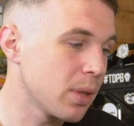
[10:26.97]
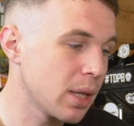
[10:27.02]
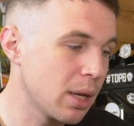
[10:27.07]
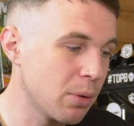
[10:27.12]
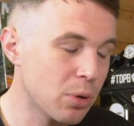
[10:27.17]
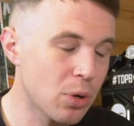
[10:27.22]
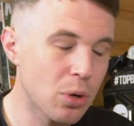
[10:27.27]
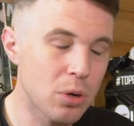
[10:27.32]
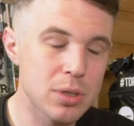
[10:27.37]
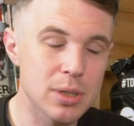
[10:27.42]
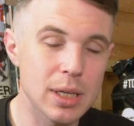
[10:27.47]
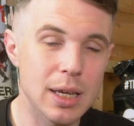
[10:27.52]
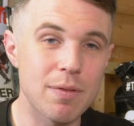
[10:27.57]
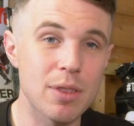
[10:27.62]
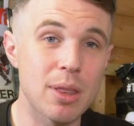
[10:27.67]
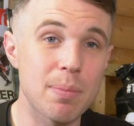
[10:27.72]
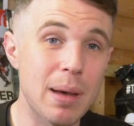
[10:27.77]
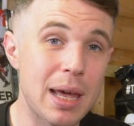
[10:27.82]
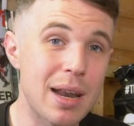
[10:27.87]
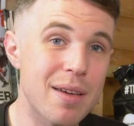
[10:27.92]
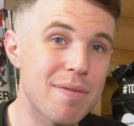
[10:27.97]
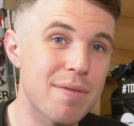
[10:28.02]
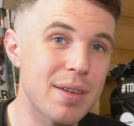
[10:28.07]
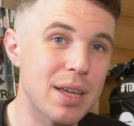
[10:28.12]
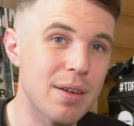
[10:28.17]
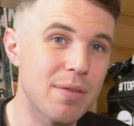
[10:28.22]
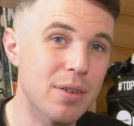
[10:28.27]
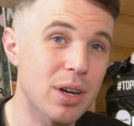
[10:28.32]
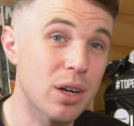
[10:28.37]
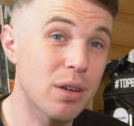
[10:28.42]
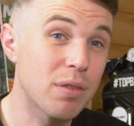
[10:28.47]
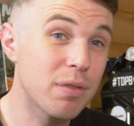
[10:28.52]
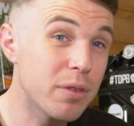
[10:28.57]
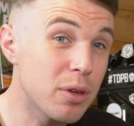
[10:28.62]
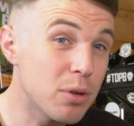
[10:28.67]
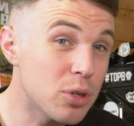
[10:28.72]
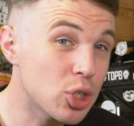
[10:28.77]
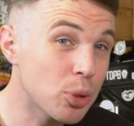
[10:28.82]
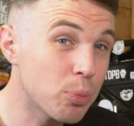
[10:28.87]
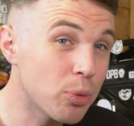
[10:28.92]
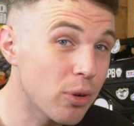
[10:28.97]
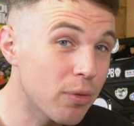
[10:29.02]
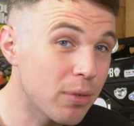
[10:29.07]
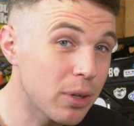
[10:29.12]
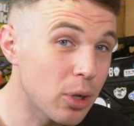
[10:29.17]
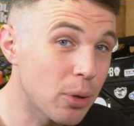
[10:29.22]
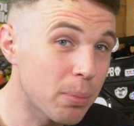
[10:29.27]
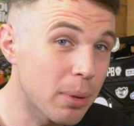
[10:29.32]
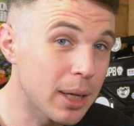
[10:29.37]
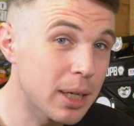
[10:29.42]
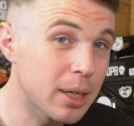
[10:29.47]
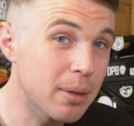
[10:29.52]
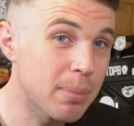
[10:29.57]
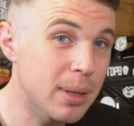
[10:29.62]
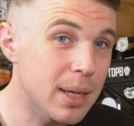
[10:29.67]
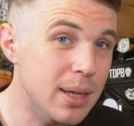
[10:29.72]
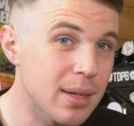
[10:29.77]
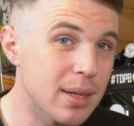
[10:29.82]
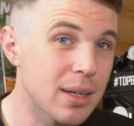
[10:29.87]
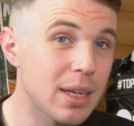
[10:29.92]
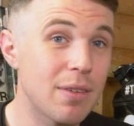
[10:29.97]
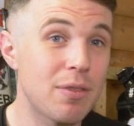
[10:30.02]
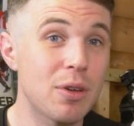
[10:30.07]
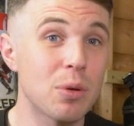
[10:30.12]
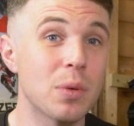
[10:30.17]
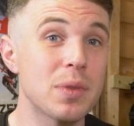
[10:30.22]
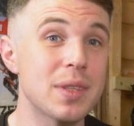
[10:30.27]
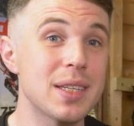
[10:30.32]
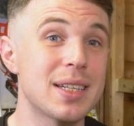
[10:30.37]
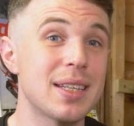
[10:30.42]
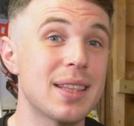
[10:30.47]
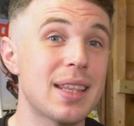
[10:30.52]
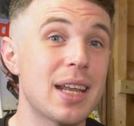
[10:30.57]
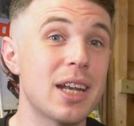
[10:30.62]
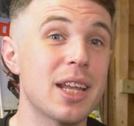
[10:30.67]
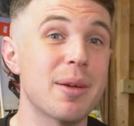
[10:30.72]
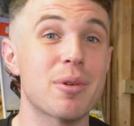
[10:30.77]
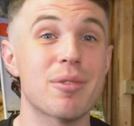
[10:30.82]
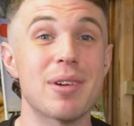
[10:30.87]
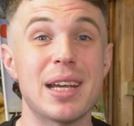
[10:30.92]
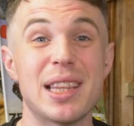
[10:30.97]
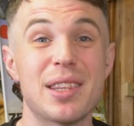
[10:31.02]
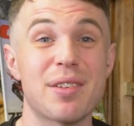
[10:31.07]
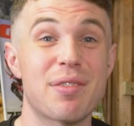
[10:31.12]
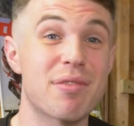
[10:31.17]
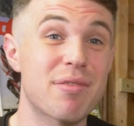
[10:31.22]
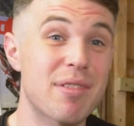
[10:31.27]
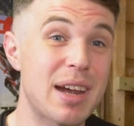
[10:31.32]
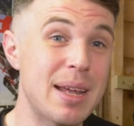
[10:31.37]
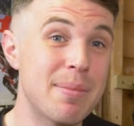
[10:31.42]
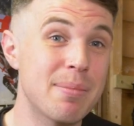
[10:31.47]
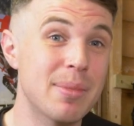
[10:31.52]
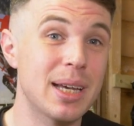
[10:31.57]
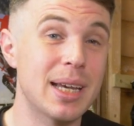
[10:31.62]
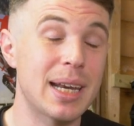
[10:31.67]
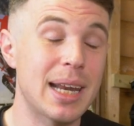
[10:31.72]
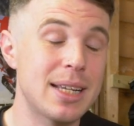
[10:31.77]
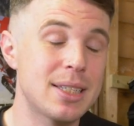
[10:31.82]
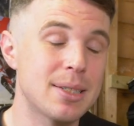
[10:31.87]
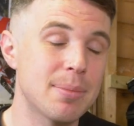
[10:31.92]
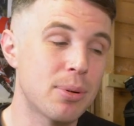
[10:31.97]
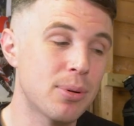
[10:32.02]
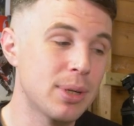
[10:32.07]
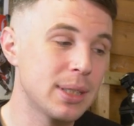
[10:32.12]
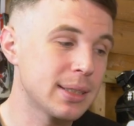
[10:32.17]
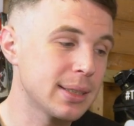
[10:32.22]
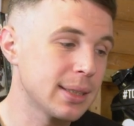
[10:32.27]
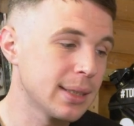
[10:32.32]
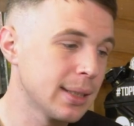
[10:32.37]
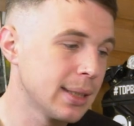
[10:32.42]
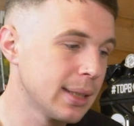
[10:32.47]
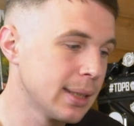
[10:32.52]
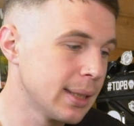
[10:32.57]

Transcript: It would also give you the benefit of kind of future-proofing your bike a bit if you wanted to then upgrade the frame at a later point.